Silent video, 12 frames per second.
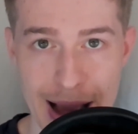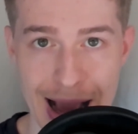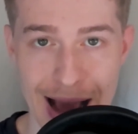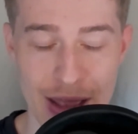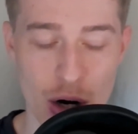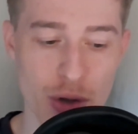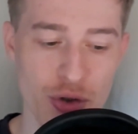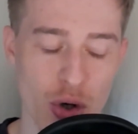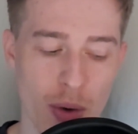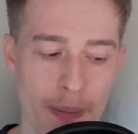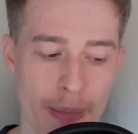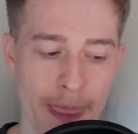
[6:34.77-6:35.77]
And then
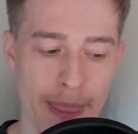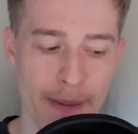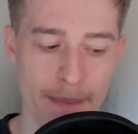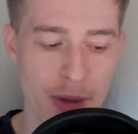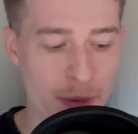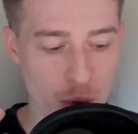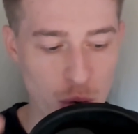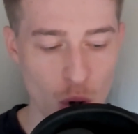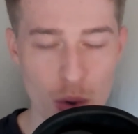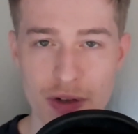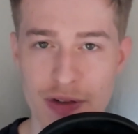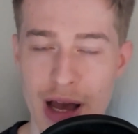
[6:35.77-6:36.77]
also, if you
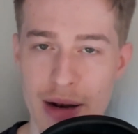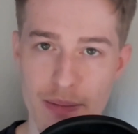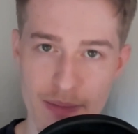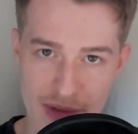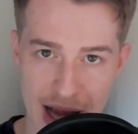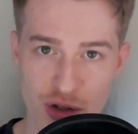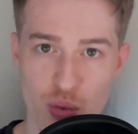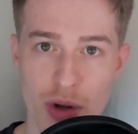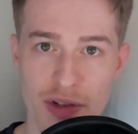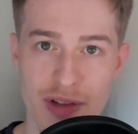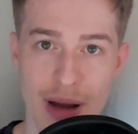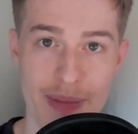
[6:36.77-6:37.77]
notice that, that's one
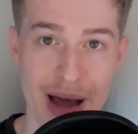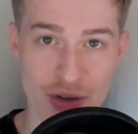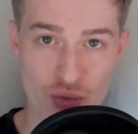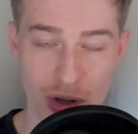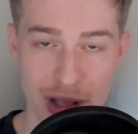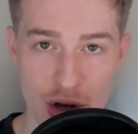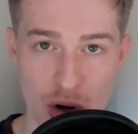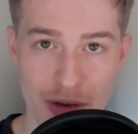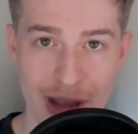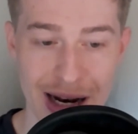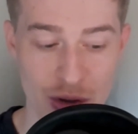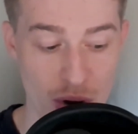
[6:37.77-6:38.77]
step. That's really good.
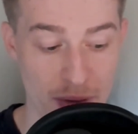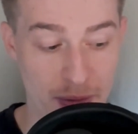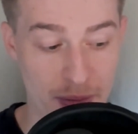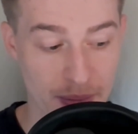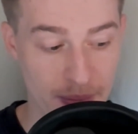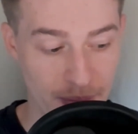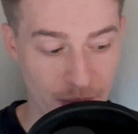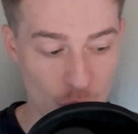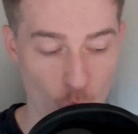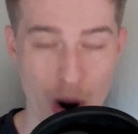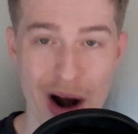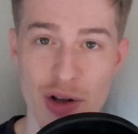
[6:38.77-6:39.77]
Then you have the
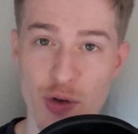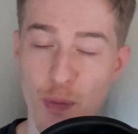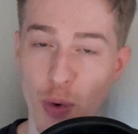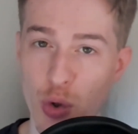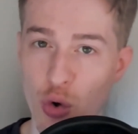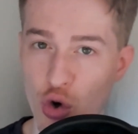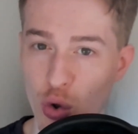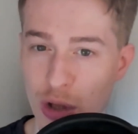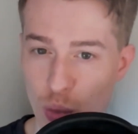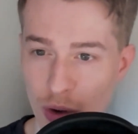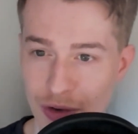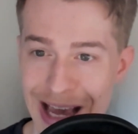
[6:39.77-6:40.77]
awareness of what you truly
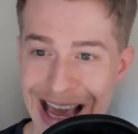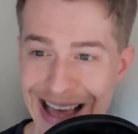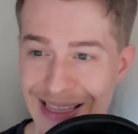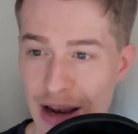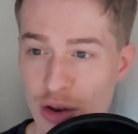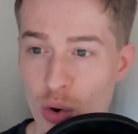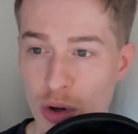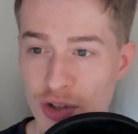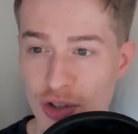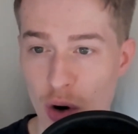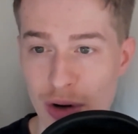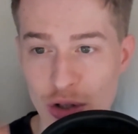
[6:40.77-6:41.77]
want. Then you are
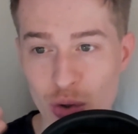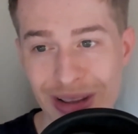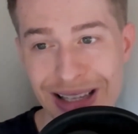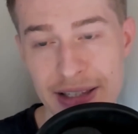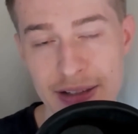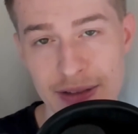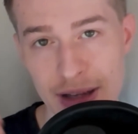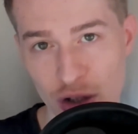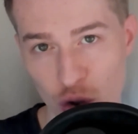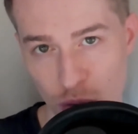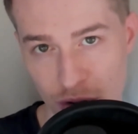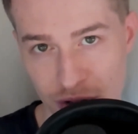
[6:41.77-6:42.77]
starting to listening
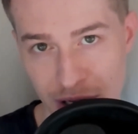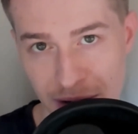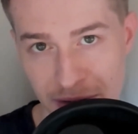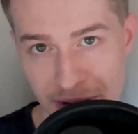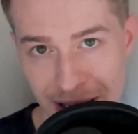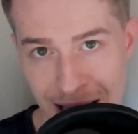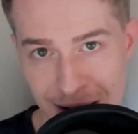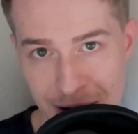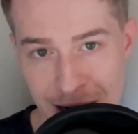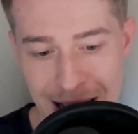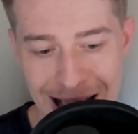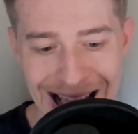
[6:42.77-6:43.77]
to yourself again,
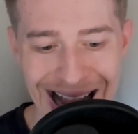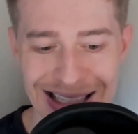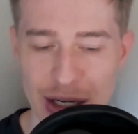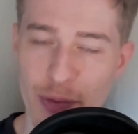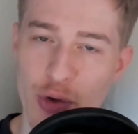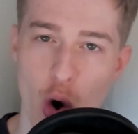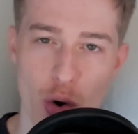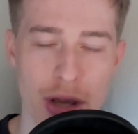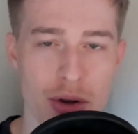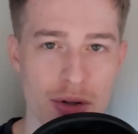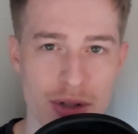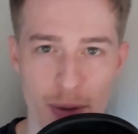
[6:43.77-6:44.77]
instead of talking
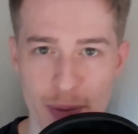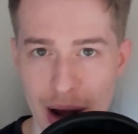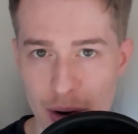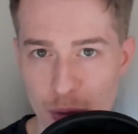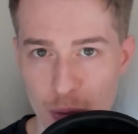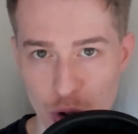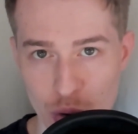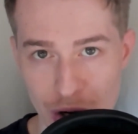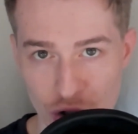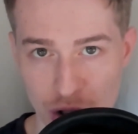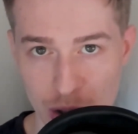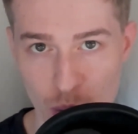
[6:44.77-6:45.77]
yourself out of what you
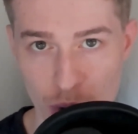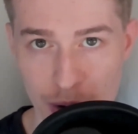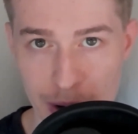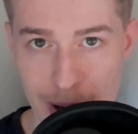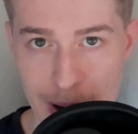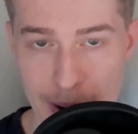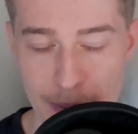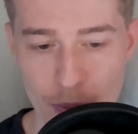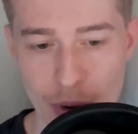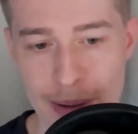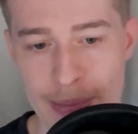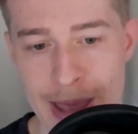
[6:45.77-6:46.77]
actually want,
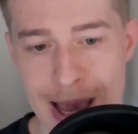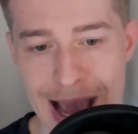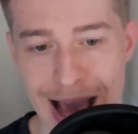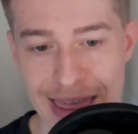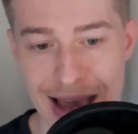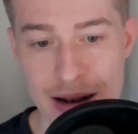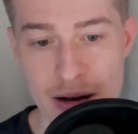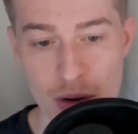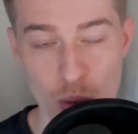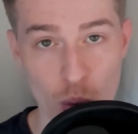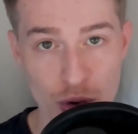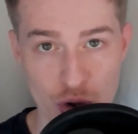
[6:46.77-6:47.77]
right? And then
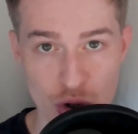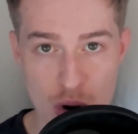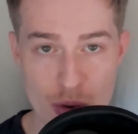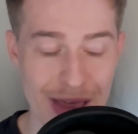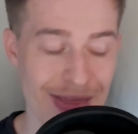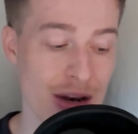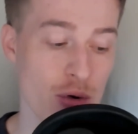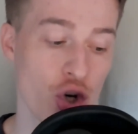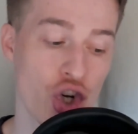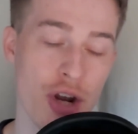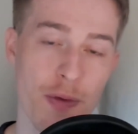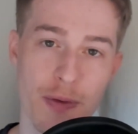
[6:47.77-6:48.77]
once you know that, then you
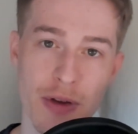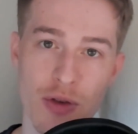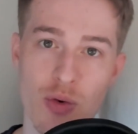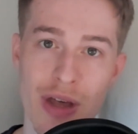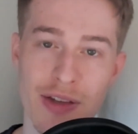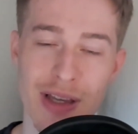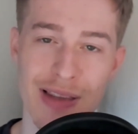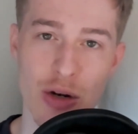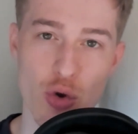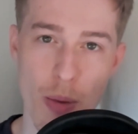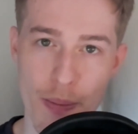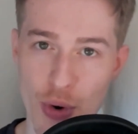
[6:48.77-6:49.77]
shift into that state. Then
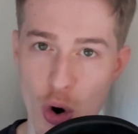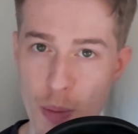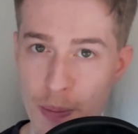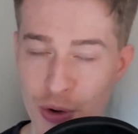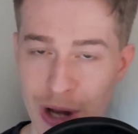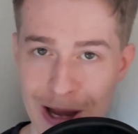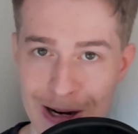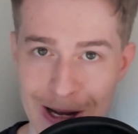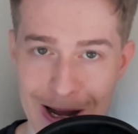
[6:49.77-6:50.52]
you appropriate